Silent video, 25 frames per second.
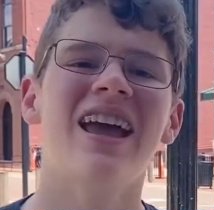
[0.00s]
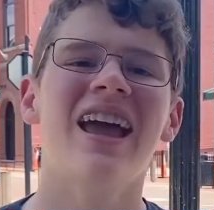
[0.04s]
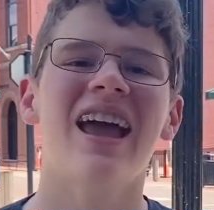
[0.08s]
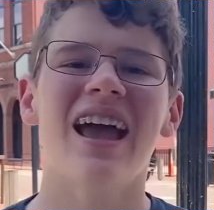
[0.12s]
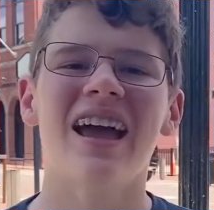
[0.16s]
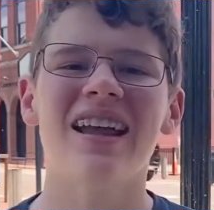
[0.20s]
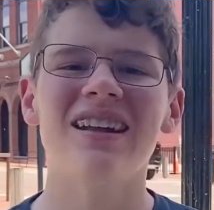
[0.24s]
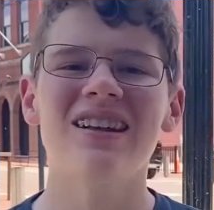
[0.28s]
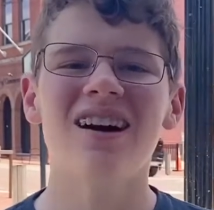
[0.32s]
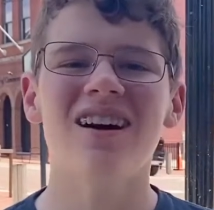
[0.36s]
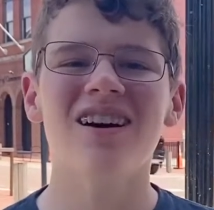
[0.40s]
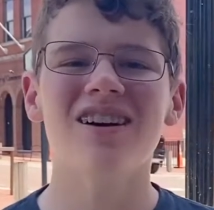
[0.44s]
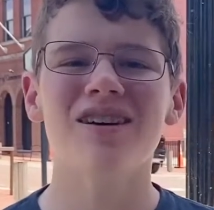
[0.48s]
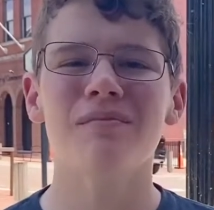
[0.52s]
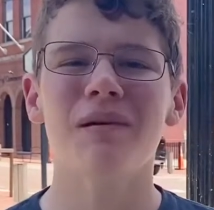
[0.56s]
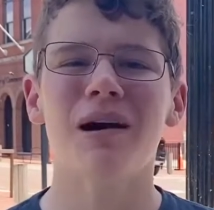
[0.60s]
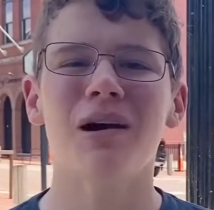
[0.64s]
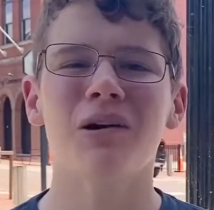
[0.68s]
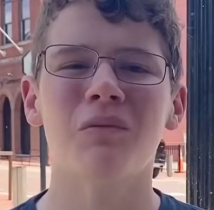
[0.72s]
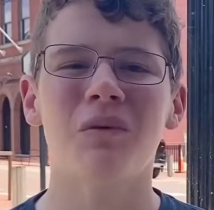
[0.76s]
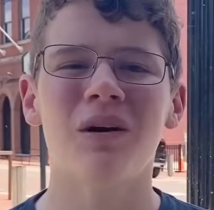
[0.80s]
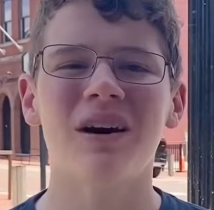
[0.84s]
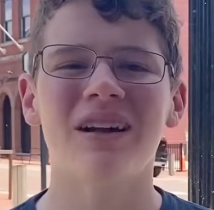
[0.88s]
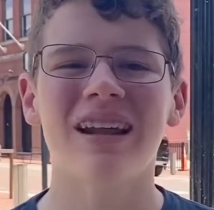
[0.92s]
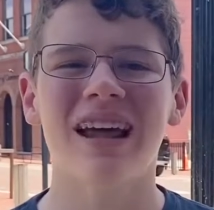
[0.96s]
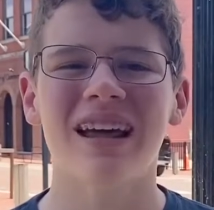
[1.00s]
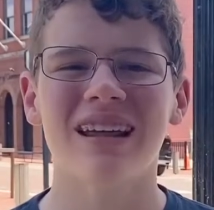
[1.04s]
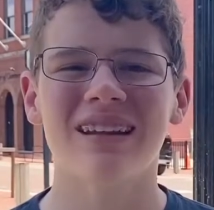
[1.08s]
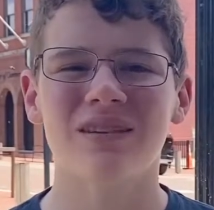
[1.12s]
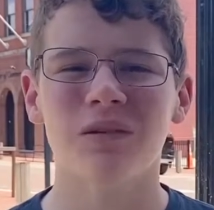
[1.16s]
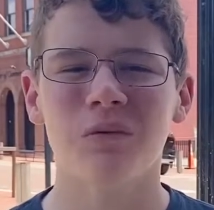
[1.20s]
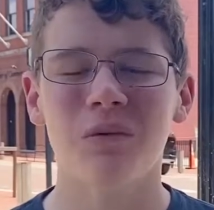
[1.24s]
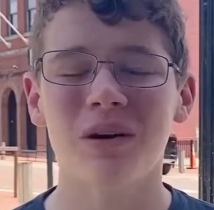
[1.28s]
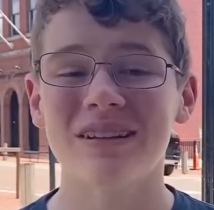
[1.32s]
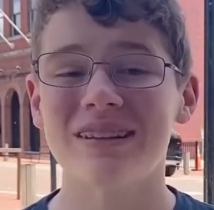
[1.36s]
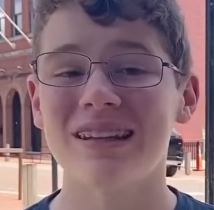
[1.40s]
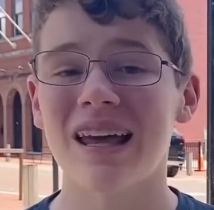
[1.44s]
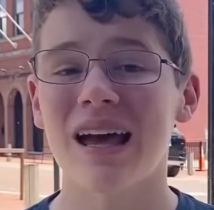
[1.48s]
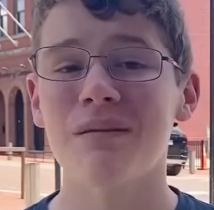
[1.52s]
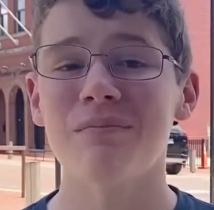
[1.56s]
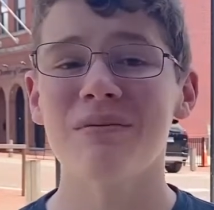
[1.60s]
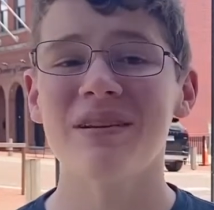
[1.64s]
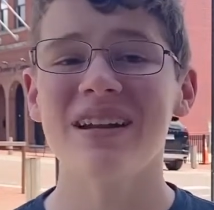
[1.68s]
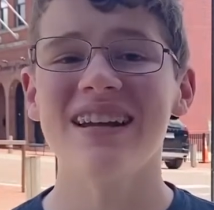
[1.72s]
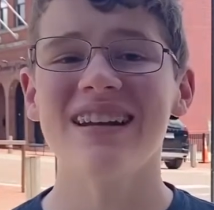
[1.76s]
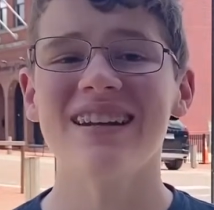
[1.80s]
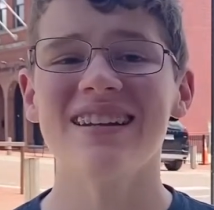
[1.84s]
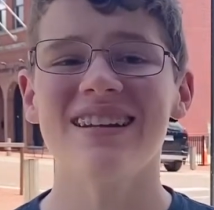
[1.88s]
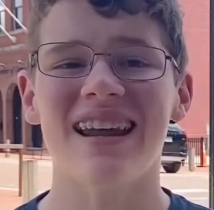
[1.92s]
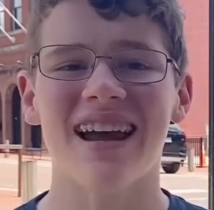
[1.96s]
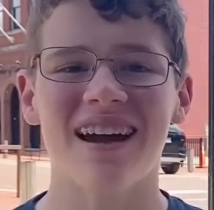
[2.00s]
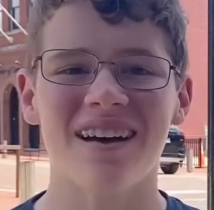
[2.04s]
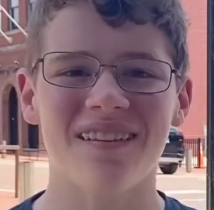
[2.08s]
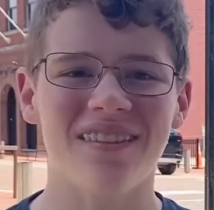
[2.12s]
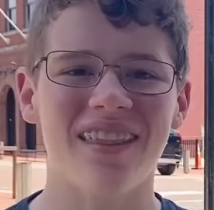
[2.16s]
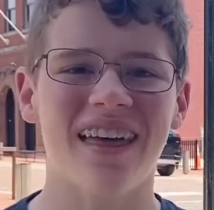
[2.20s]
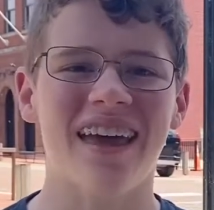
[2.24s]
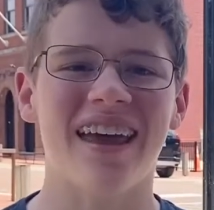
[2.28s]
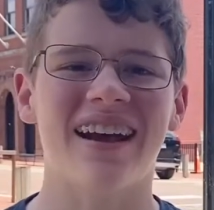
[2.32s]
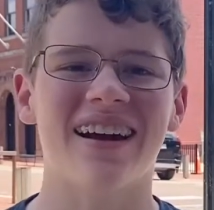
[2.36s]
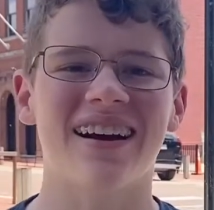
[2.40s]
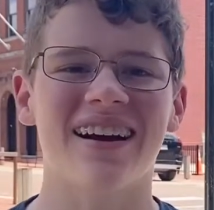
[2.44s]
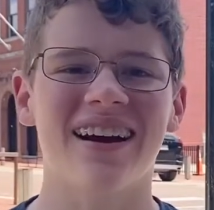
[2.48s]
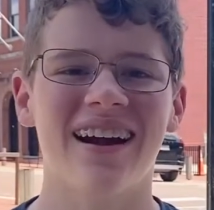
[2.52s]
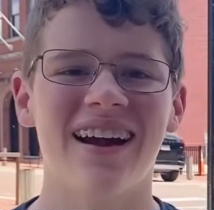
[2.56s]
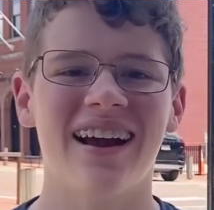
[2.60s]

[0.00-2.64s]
and talk about what's happening down there.